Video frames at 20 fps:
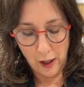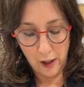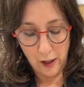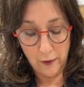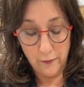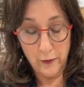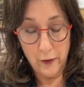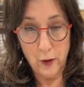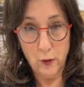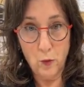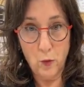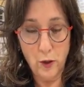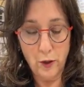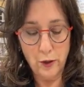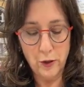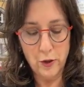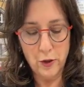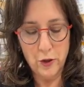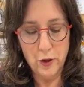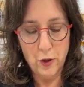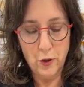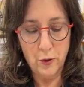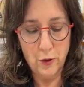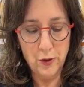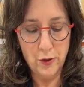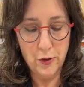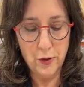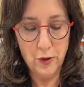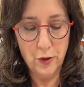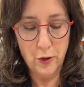have, and I wanted to show
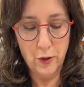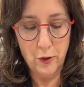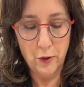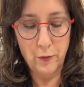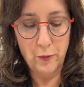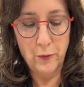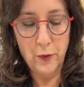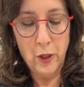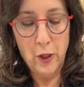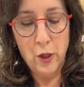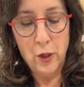this to you.